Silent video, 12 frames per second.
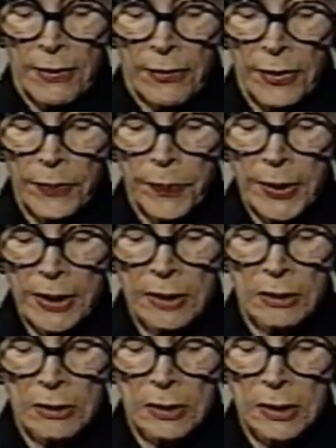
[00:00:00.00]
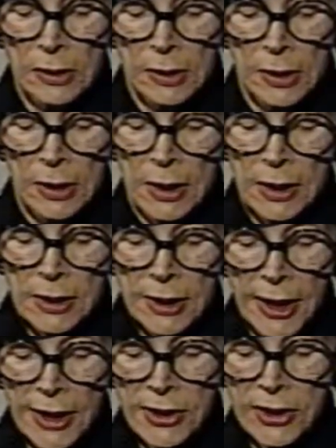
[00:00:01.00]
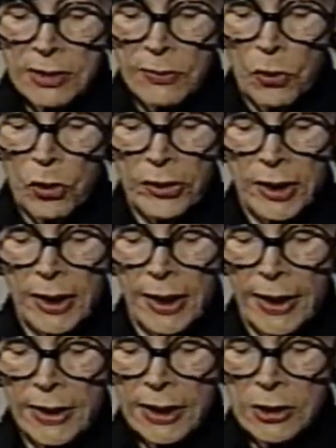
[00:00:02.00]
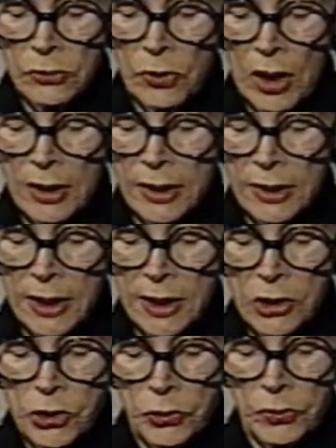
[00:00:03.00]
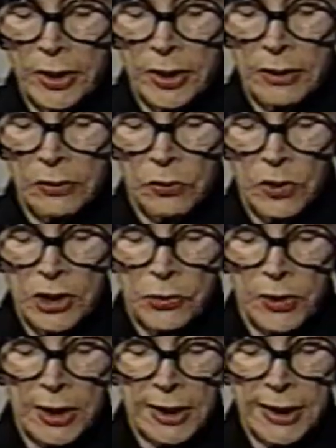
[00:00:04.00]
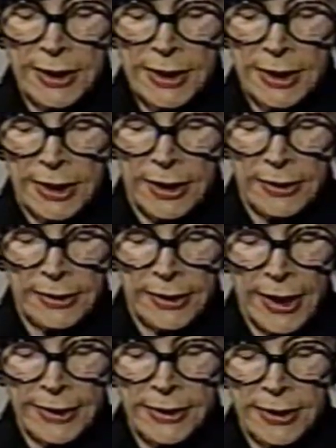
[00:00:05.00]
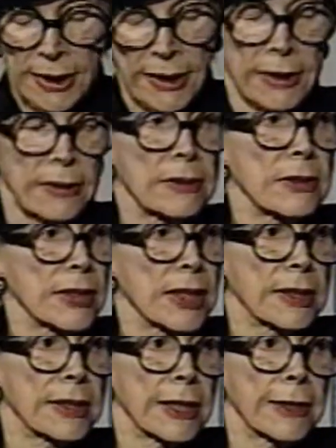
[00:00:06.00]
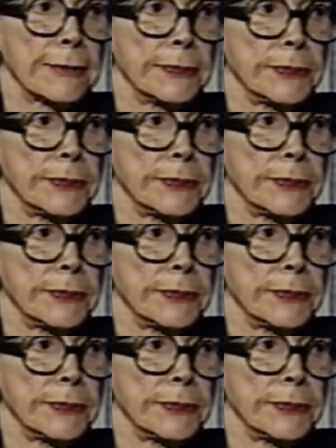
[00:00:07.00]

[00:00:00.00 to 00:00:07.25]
The pill, tested more than any drug in history, was released in 1960.